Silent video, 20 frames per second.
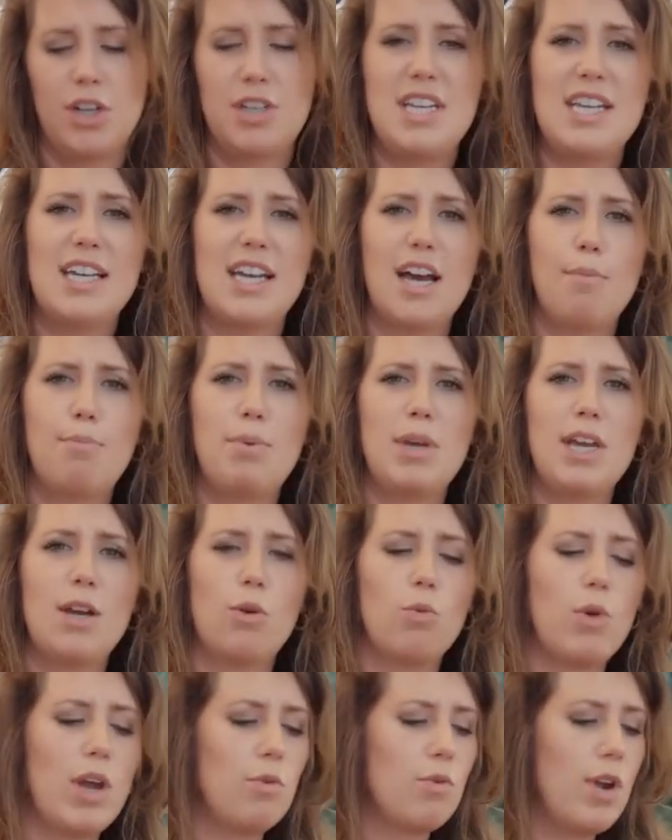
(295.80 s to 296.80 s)
teacup pig
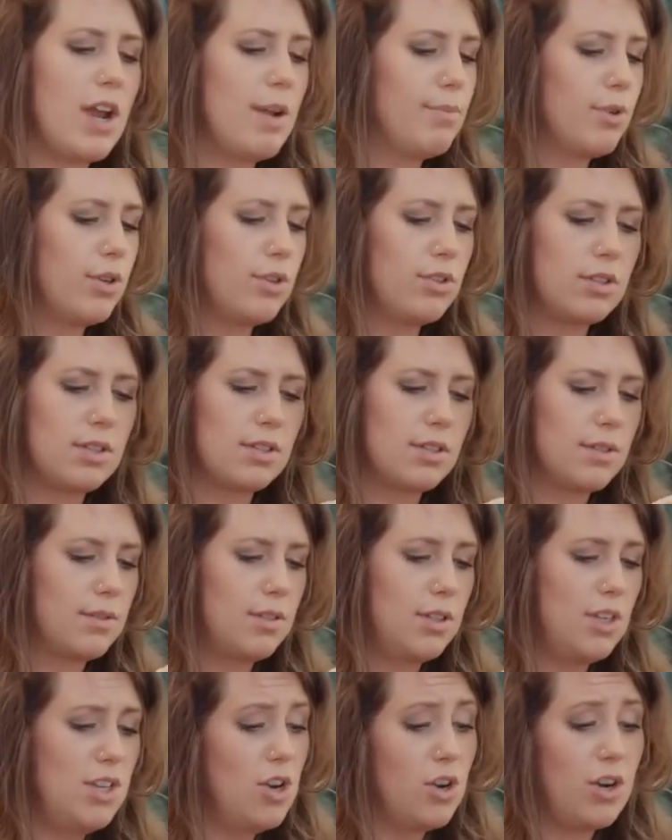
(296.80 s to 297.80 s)
red rain boots.
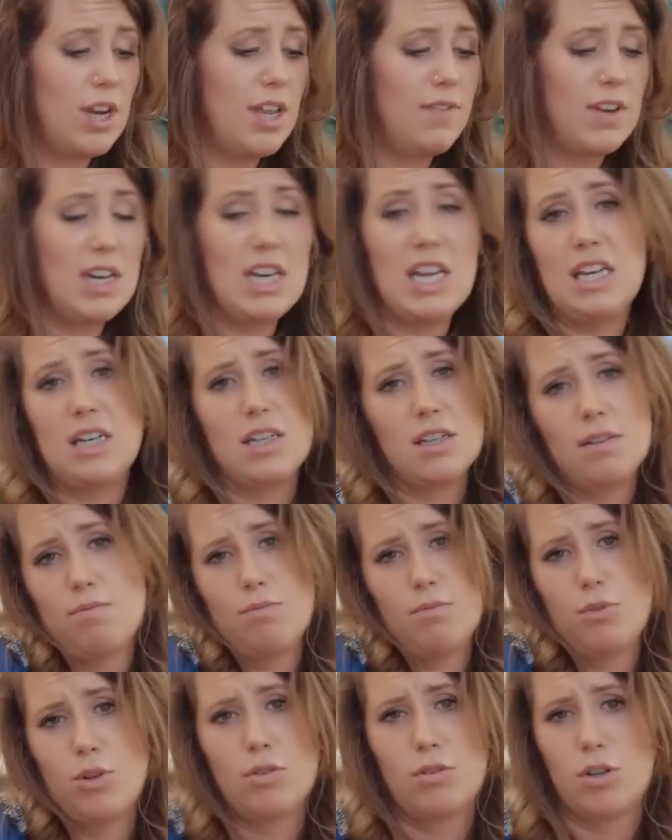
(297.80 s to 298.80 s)
You don't even need to
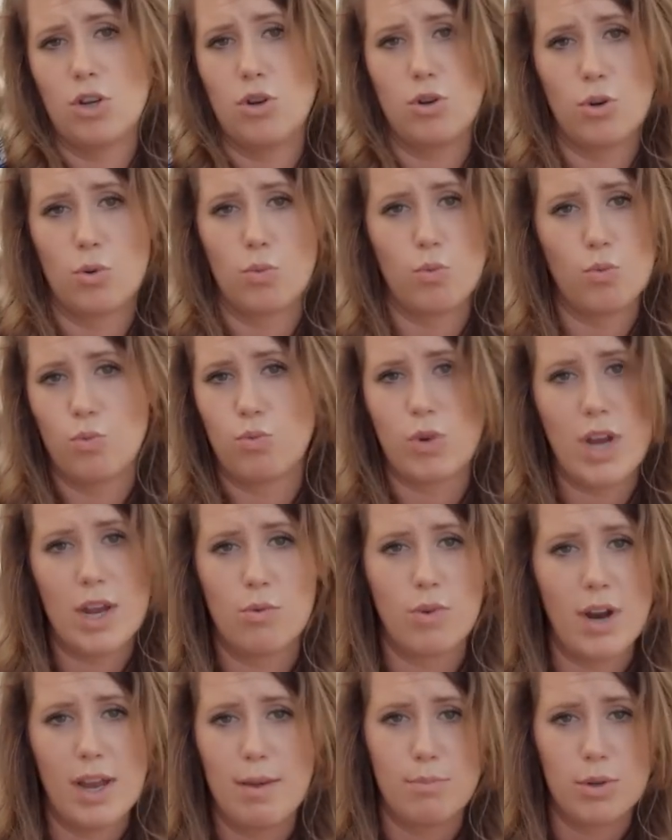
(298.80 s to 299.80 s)
Google
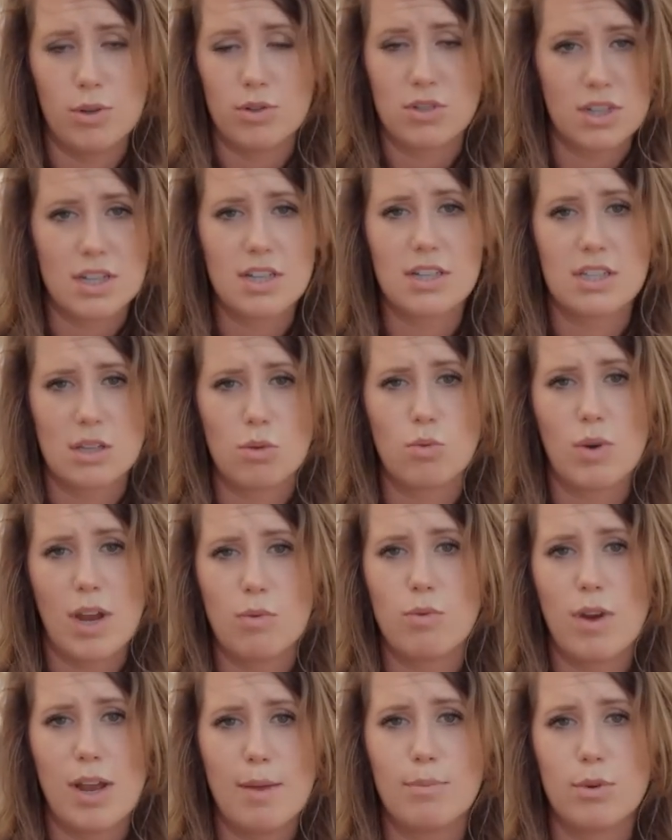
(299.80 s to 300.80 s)
red rain boots, because the
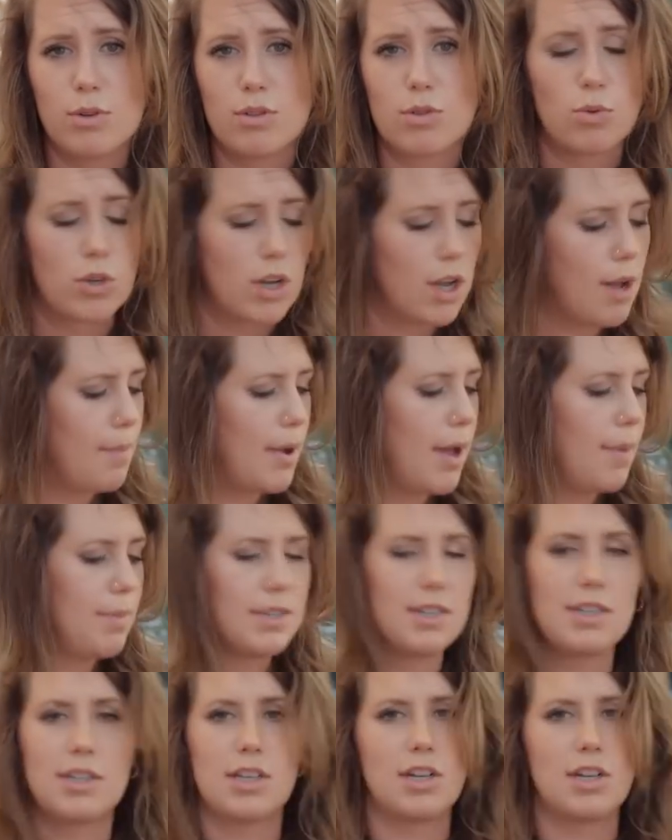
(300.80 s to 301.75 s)
red rain boots will come up. It's